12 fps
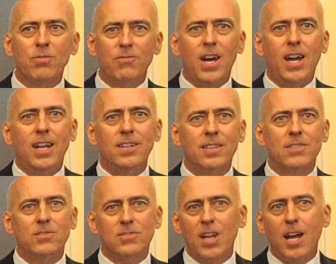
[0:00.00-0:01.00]
provide
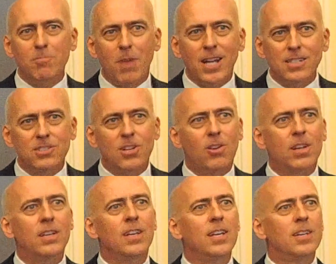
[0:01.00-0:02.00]
that's
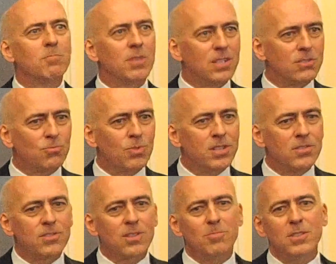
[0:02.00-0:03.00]
non-monetary, but is real
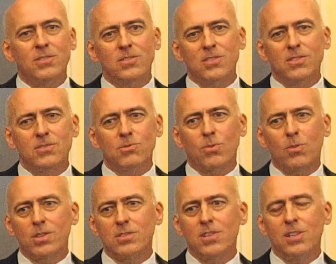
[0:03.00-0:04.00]
to the businesses or
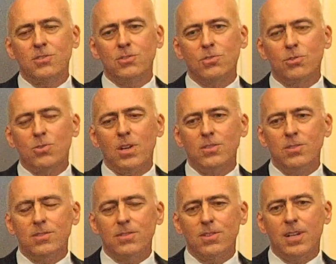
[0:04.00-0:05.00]
organizations that are trying
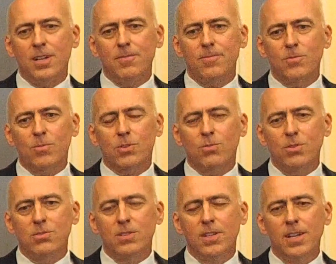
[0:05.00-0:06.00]
to
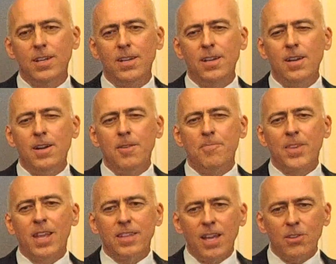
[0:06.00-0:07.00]
recruit.
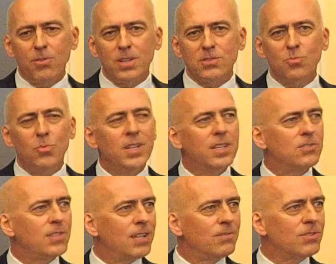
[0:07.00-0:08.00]
And the other is, when
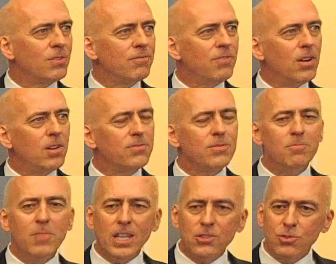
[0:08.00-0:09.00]
incentives are involved,
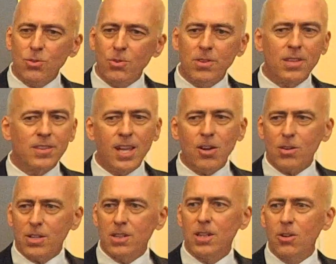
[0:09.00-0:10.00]
make sure that they are
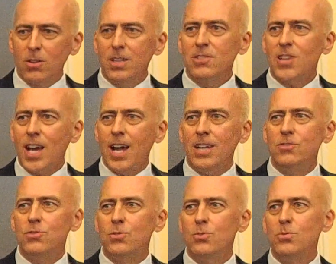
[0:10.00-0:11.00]
clearly
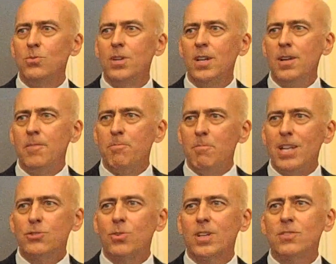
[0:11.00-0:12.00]
tied to
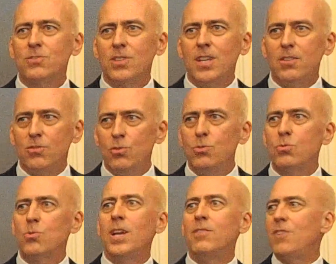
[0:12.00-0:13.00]
metrics that do
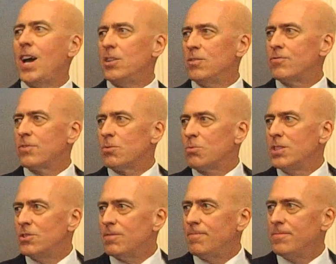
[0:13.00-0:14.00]
create value for the
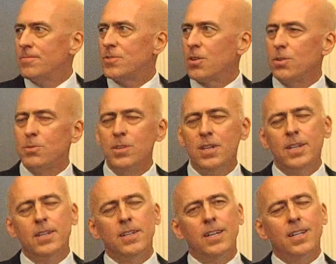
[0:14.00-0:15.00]
region. So,
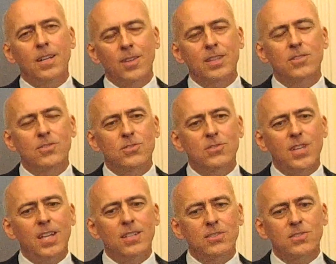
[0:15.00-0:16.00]
and I think the
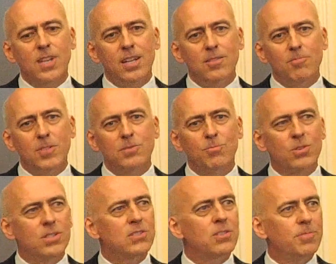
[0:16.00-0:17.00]
state has gotten much
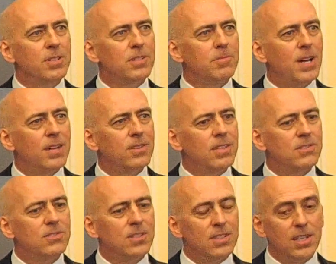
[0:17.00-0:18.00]
more disciplined about
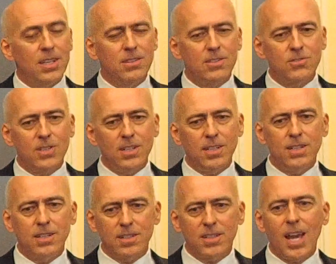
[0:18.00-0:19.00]
this, and the
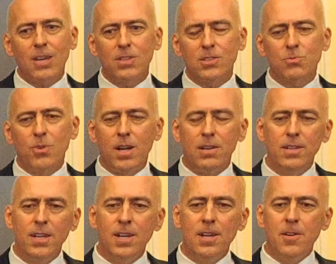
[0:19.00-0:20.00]
city and the county as
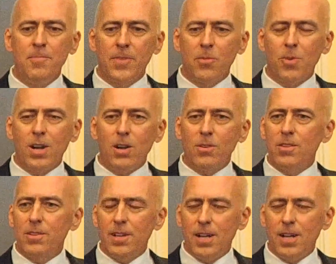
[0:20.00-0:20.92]
well, where